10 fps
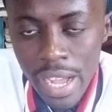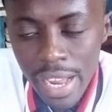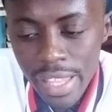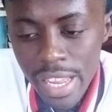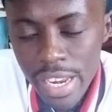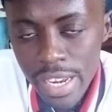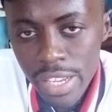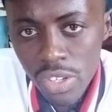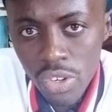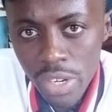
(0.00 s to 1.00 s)
And then in
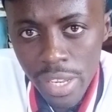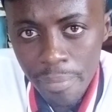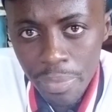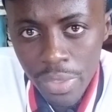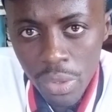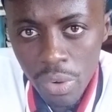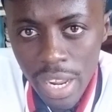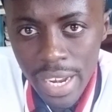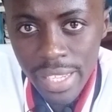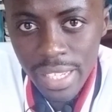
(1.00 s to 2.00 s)
history you
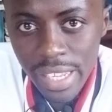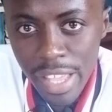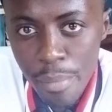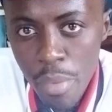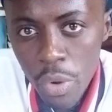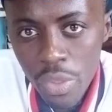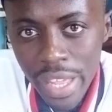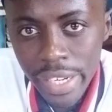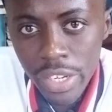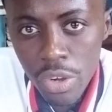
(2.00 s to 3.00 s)
realize that they borrow
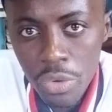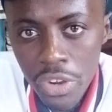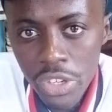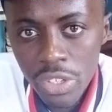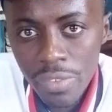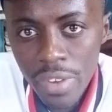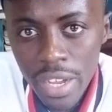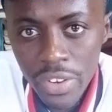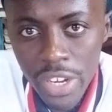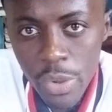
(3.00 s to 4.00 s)
that knowledge of
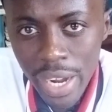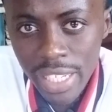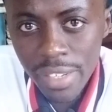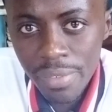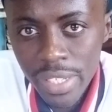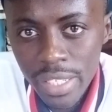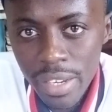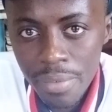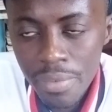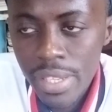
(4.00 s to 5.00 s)
radioactivity
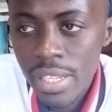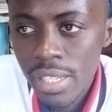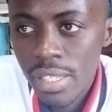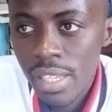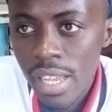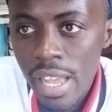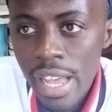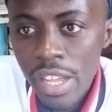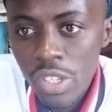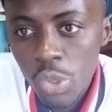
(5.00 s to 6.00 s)
in physics
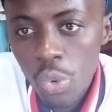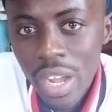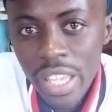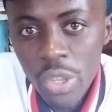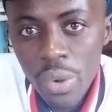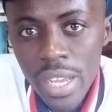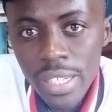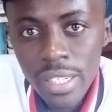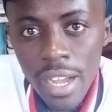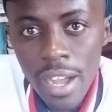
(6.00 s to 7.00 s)
to
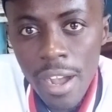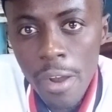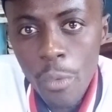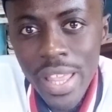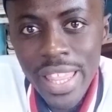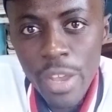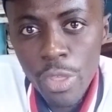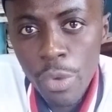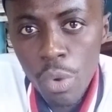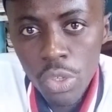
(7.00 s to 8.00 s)
calculate when
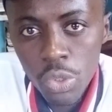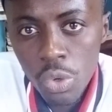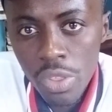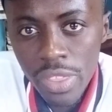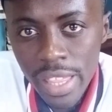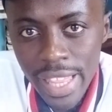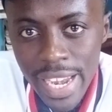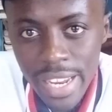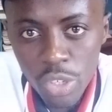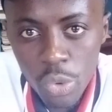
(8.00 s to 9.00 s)
they want to know
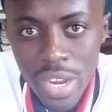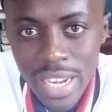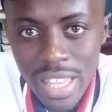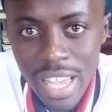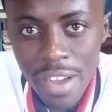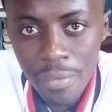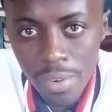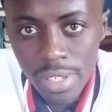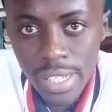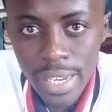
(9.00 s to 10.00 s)
to date their
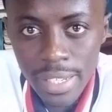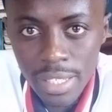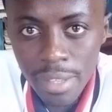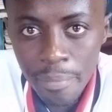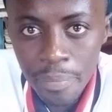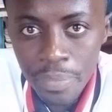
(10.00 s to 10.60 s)
fossils.